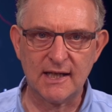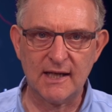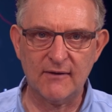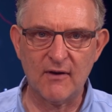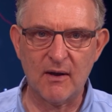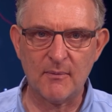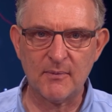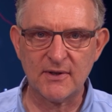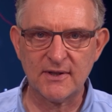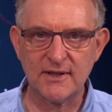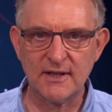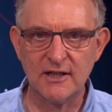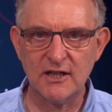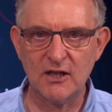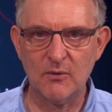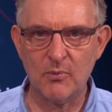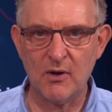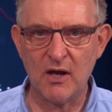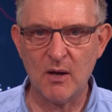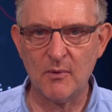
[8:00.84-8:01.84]
to give up a
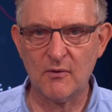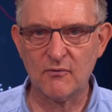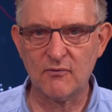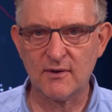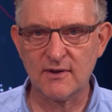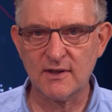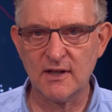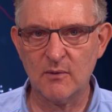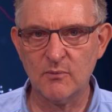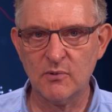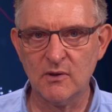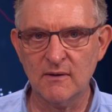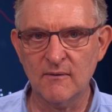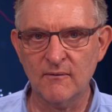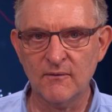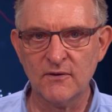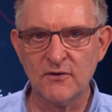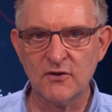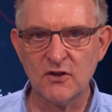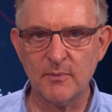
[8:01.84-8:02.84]
Sydney apartment, for example,
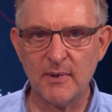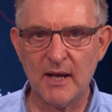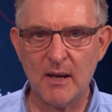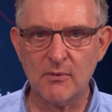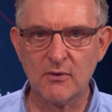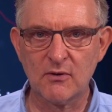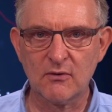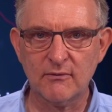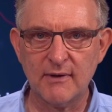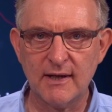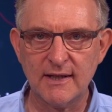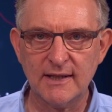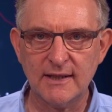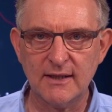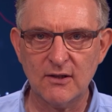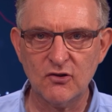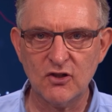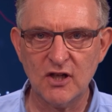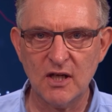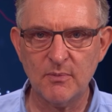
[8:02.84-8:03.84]
to be able to rent
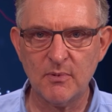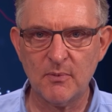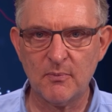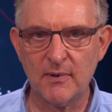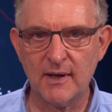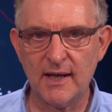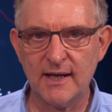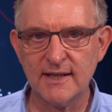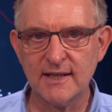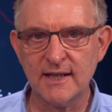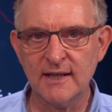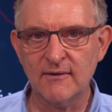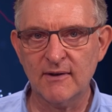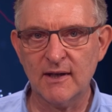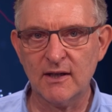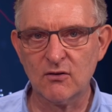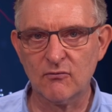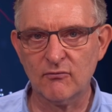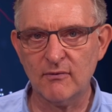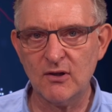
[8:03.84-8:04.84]
in a cheaper place
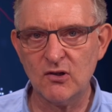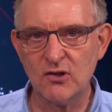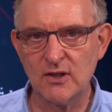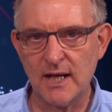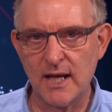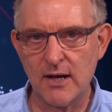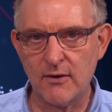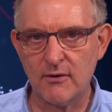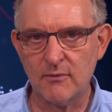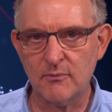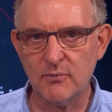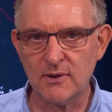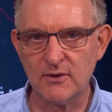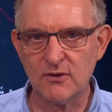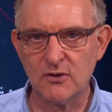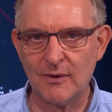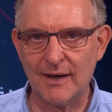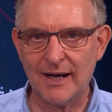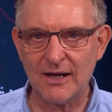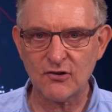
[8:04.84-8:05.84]
in a regional area,
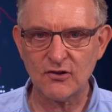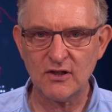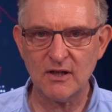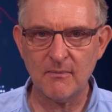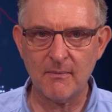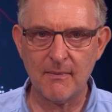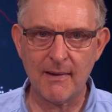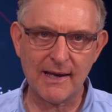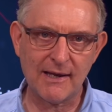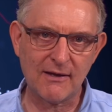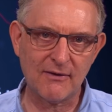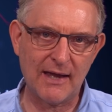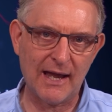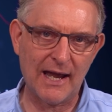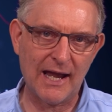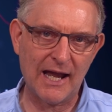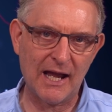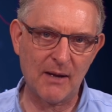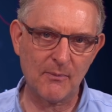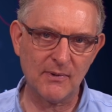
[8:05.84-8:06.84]
but to actually make
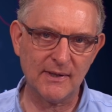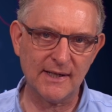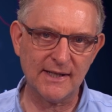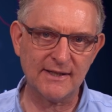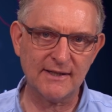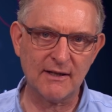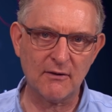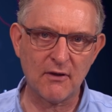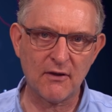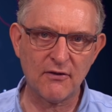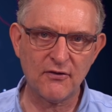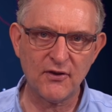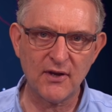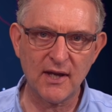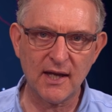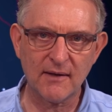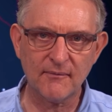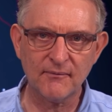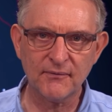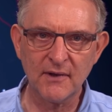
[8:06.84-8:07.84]
that happen is another
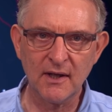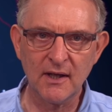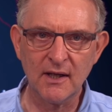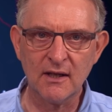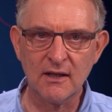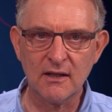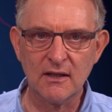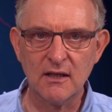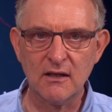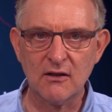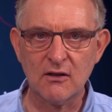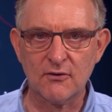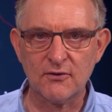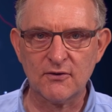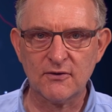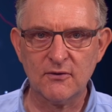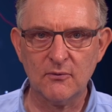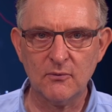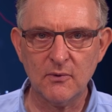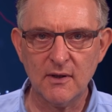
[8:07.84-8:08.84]
thing. You've
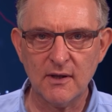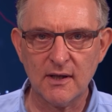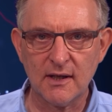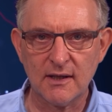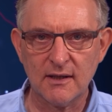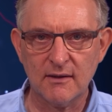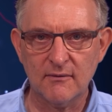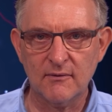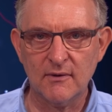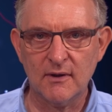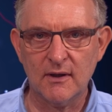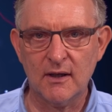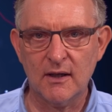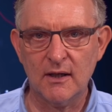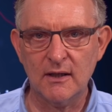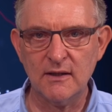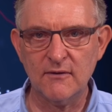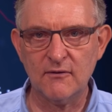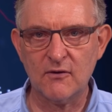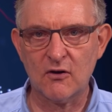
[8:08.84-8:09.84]
got to work
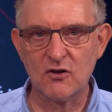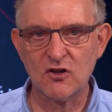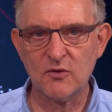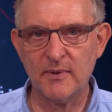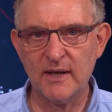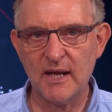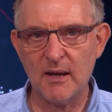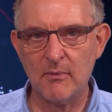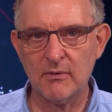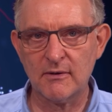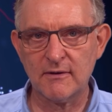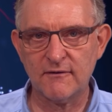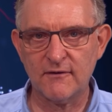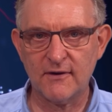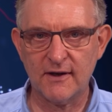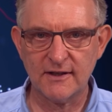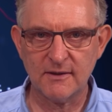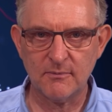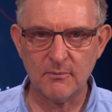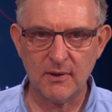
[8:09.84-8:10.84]
and you've got to be able to
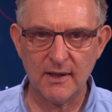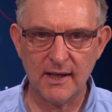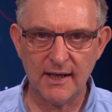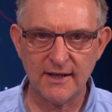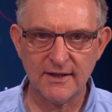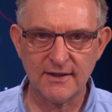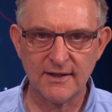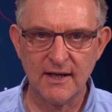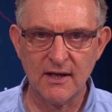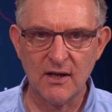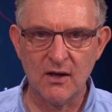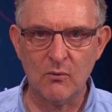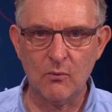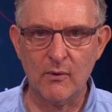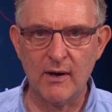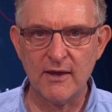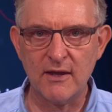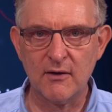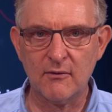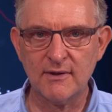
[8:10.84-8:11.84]
find a place
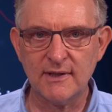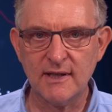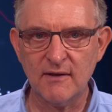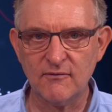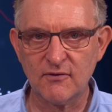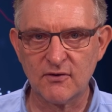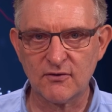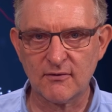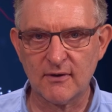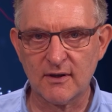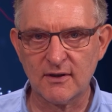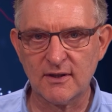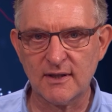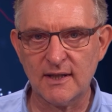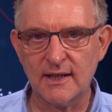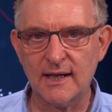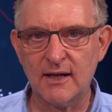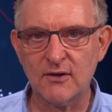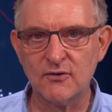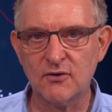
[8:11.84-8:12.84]
where there is infrastructure
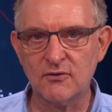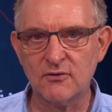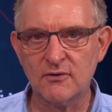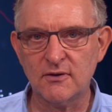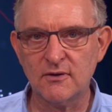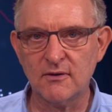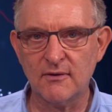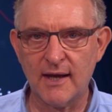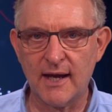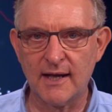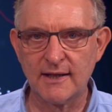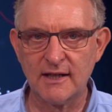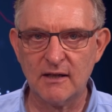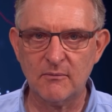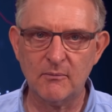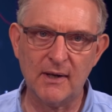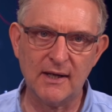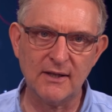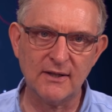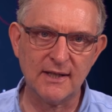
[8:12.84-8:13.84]
that allows you to do that
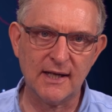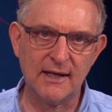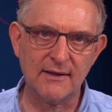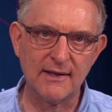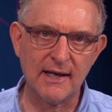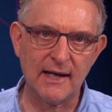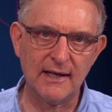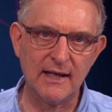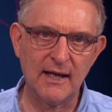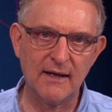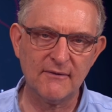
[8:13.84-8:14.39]
and maintain that